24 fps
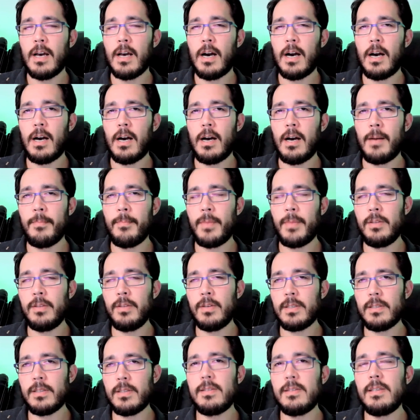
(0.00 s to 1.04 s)
um, and you
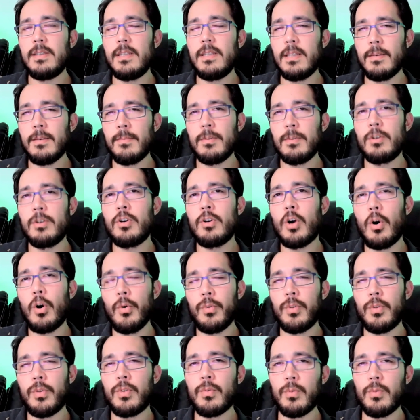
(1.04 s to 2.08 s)
get to see them go
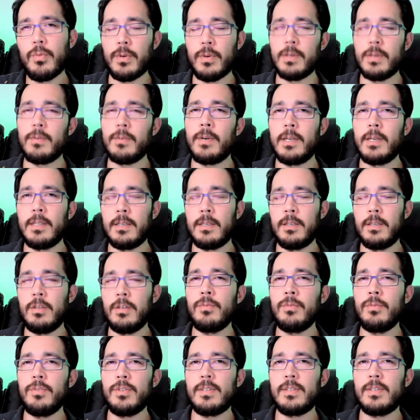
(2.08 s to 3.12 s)
through it right you
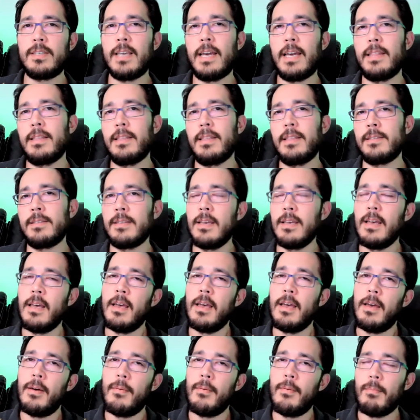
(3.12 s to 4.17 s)
don't just get this
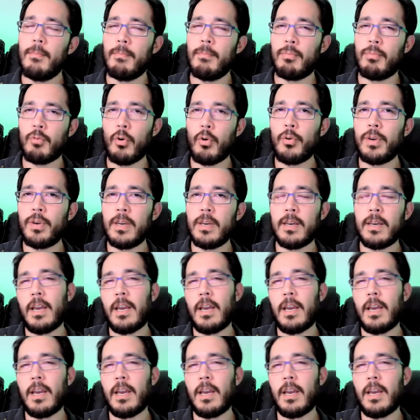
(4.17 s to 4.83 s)
broken